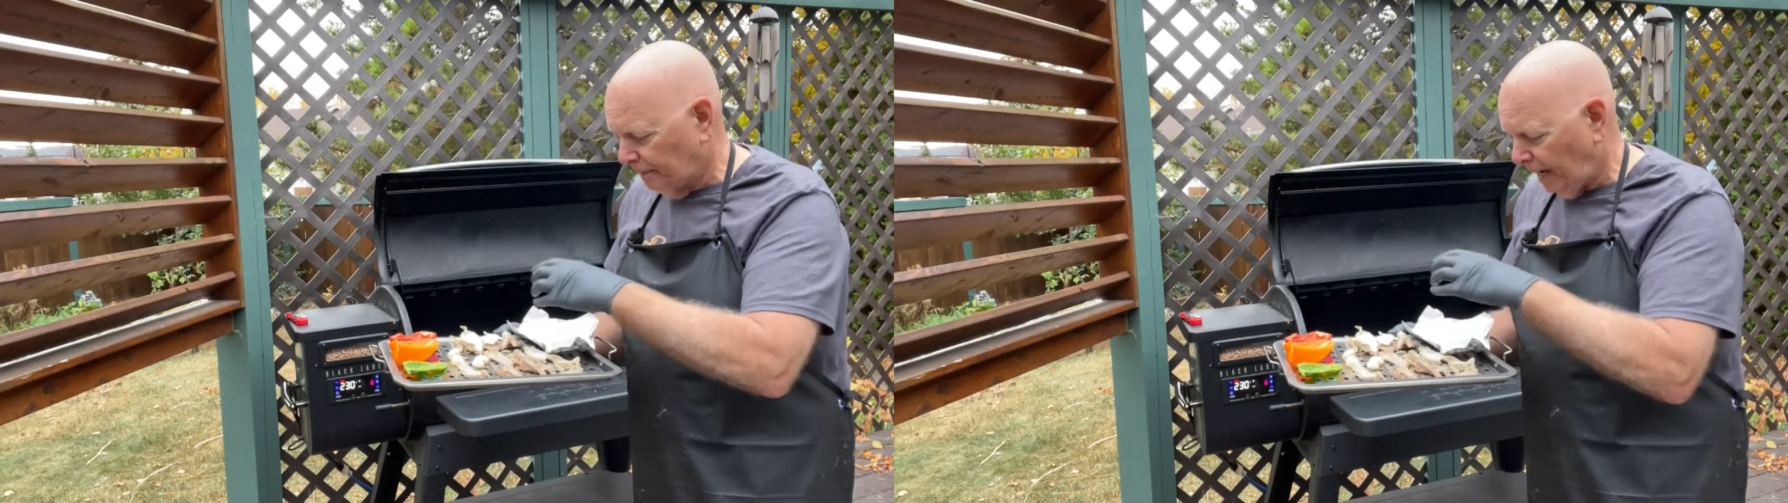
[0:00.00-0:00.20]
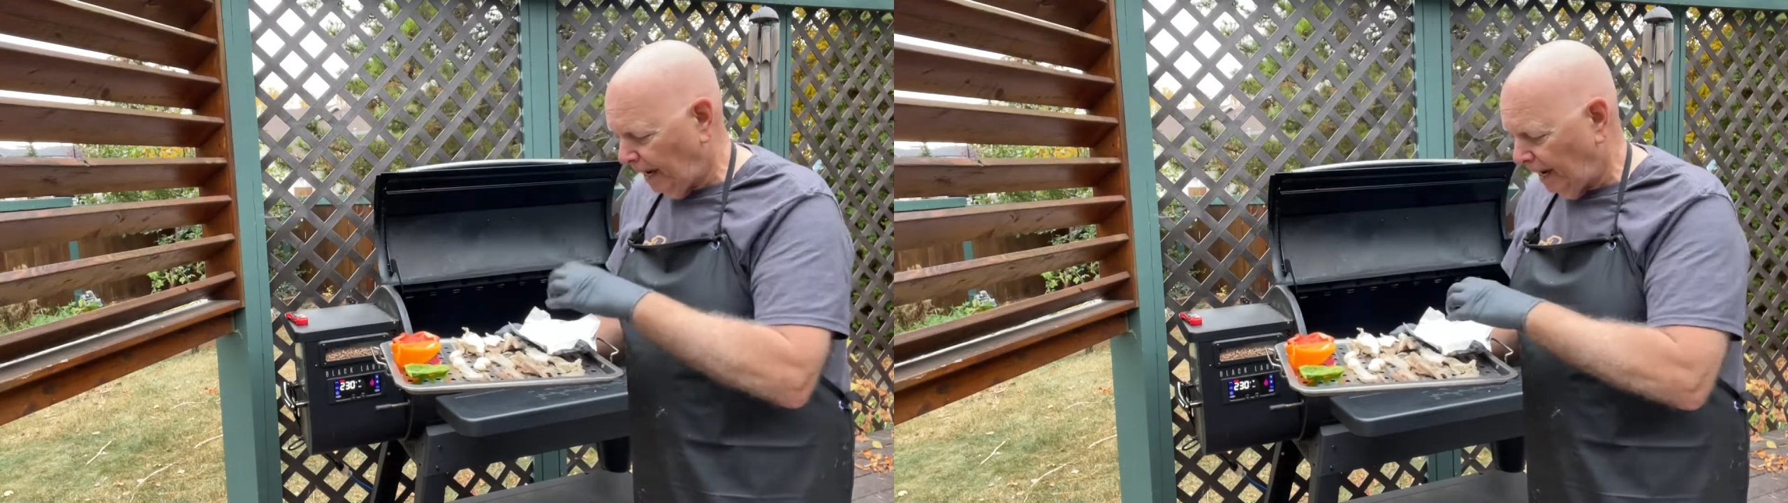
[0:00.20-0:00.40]

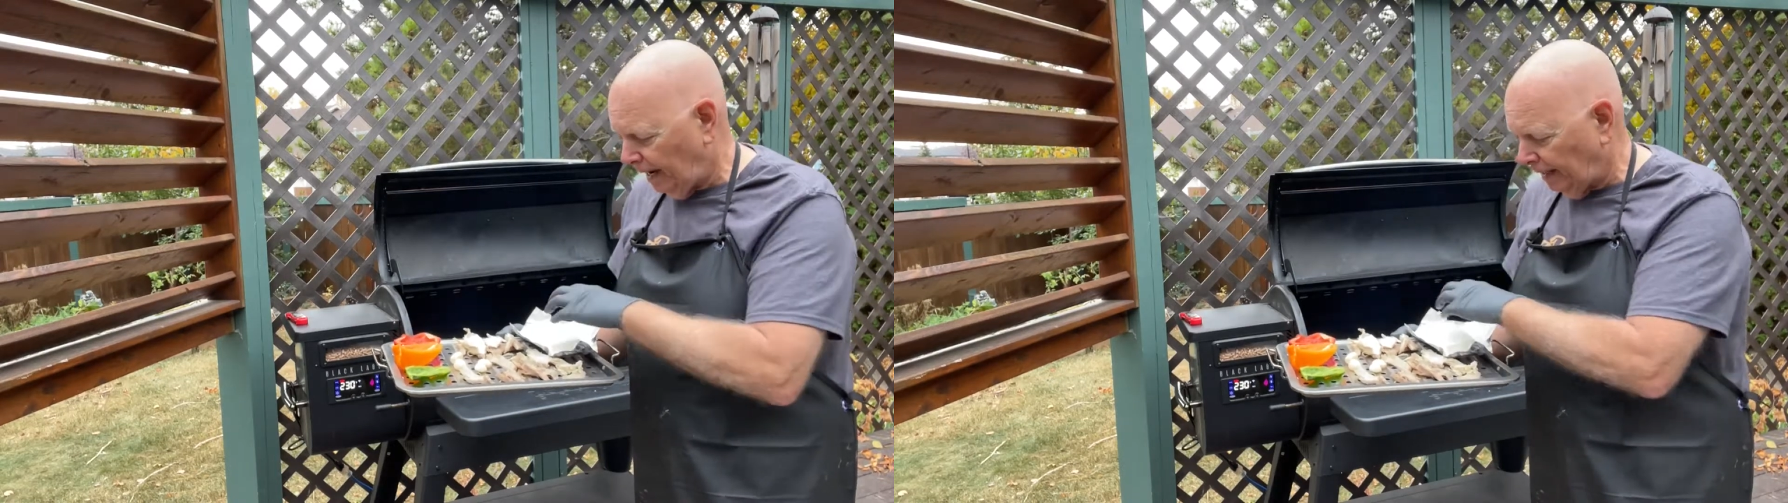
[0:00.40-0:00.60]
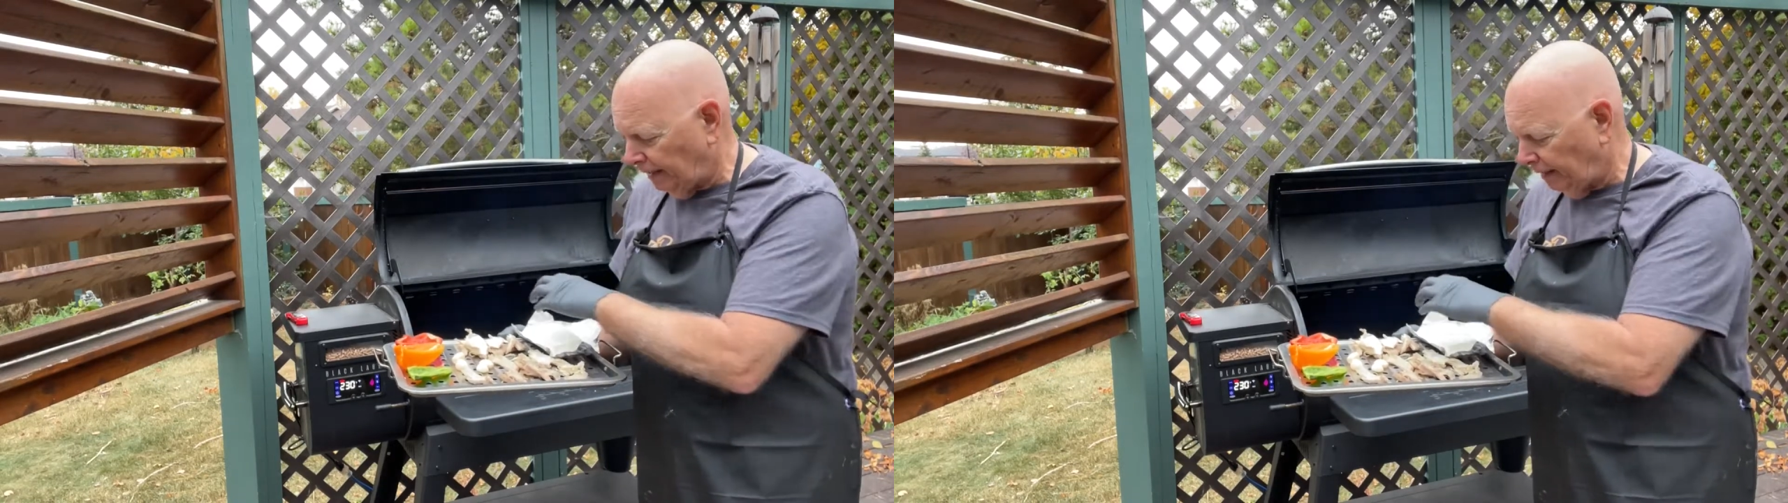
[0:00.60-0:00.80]

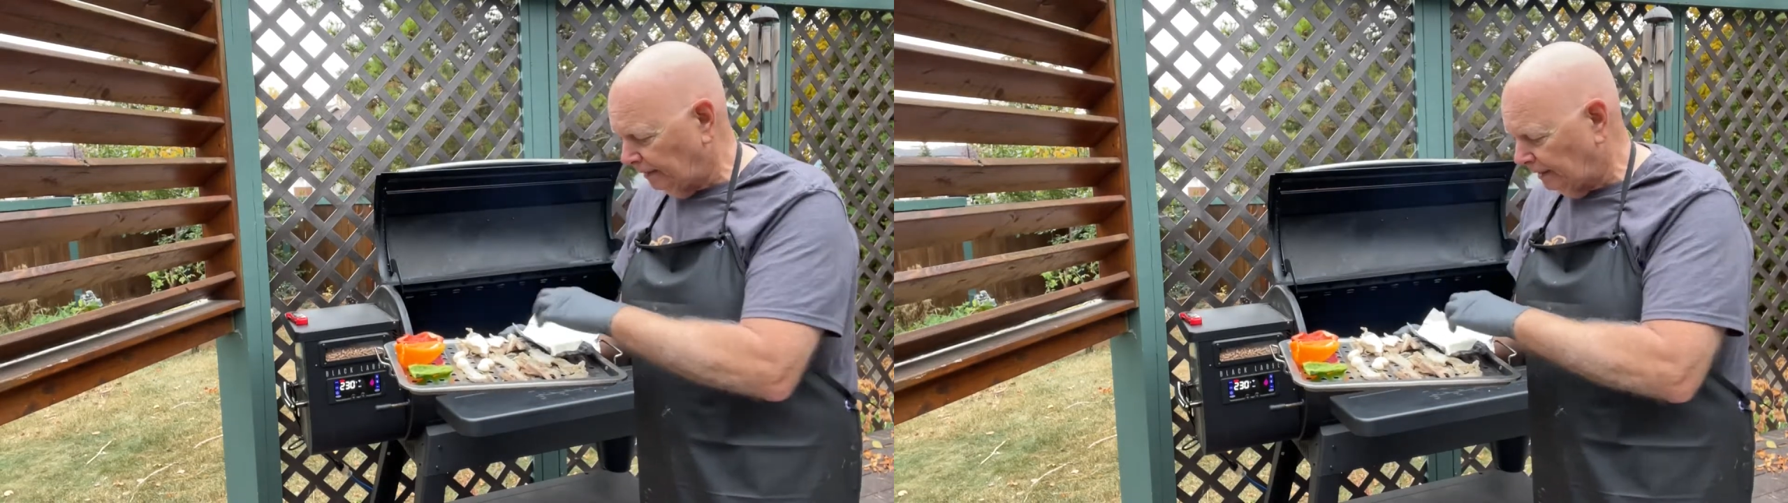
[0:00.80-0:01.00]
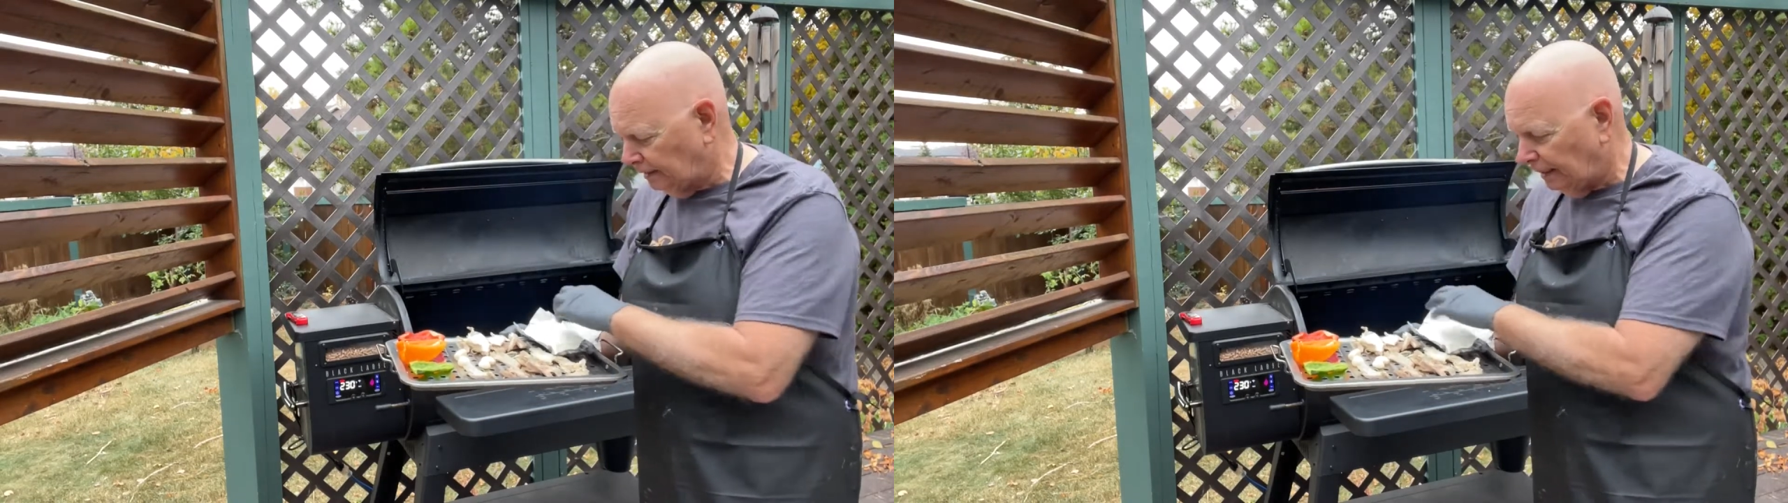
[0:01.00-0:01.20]
and I'm
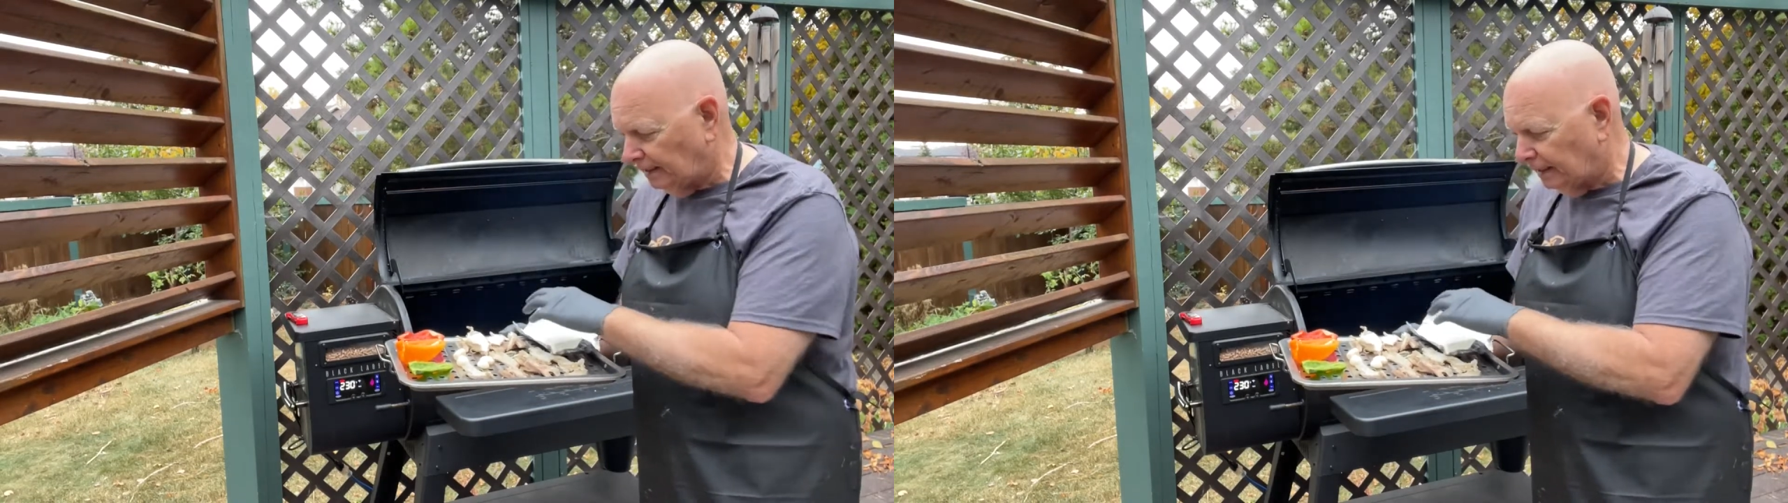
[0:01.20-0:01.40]
gonna take